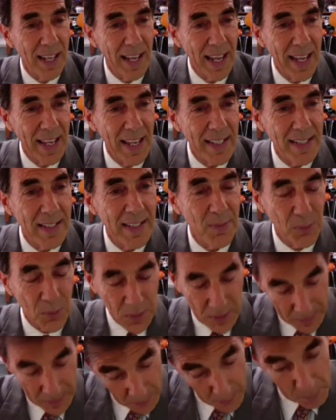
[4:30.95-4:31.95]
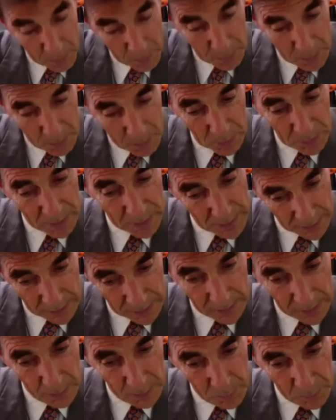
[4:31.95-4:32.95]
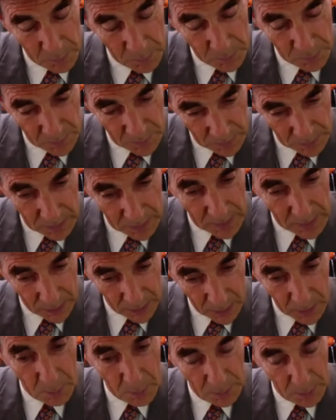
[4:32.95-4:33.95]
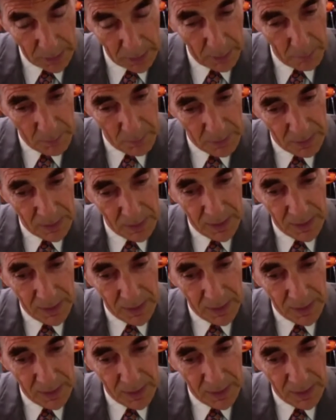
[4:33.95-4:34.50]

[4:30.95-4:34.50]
and for some people, it's a little dark, Bob.